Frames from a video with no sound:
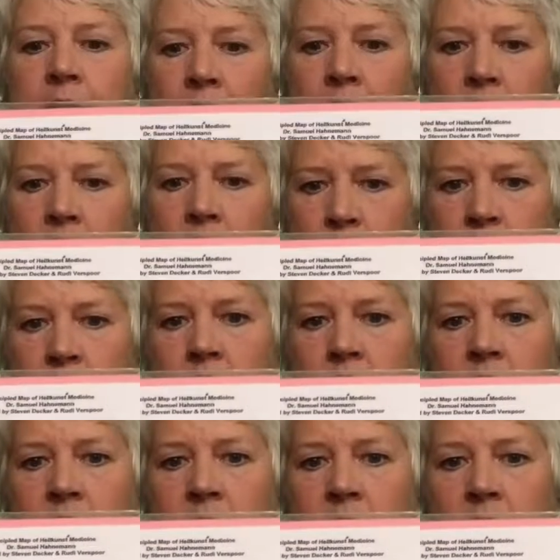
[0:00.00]
out of the
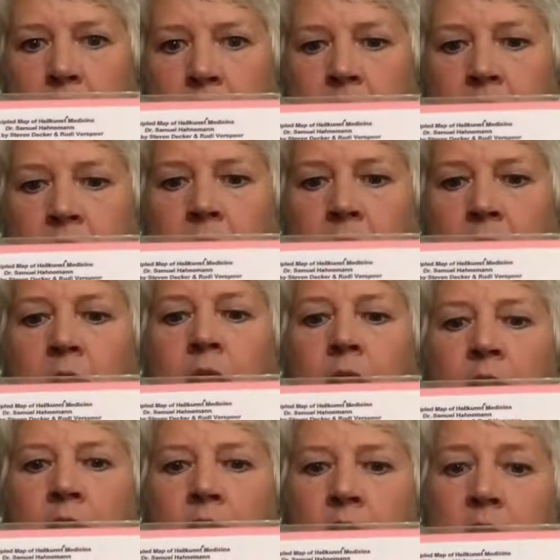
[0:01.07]
Materia Medica,
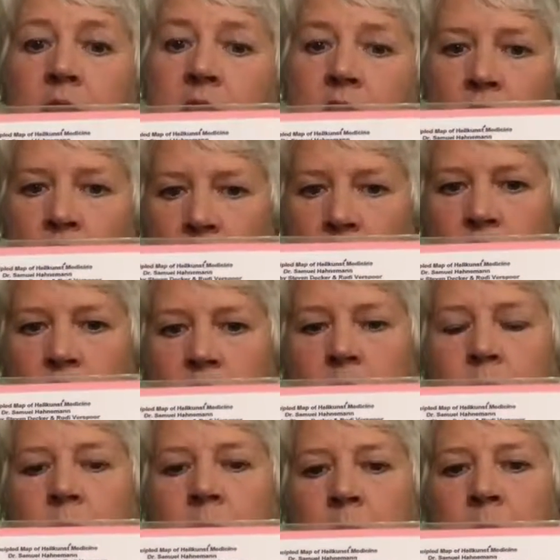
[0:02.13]
these are your
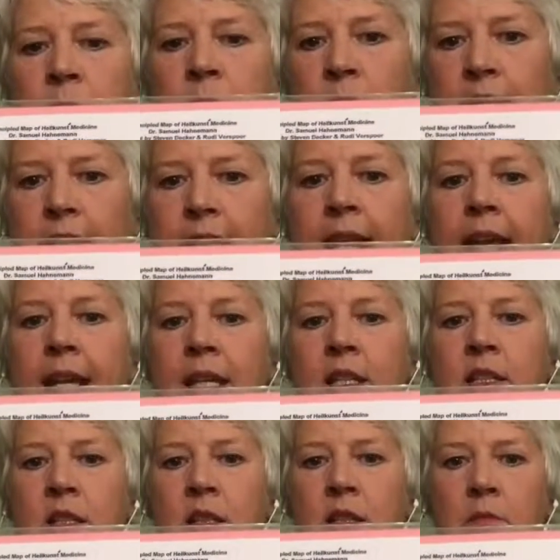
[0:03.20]
symptoms
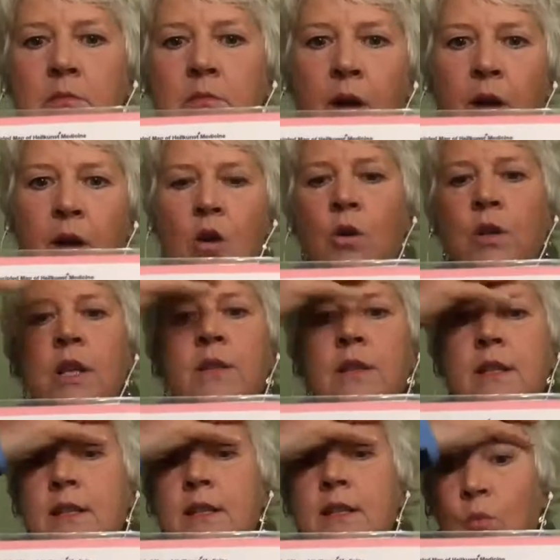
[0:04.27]
related to bryonia.
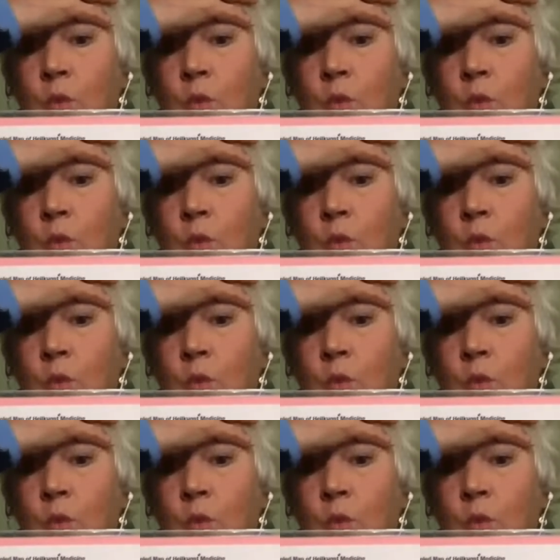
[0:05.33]
This is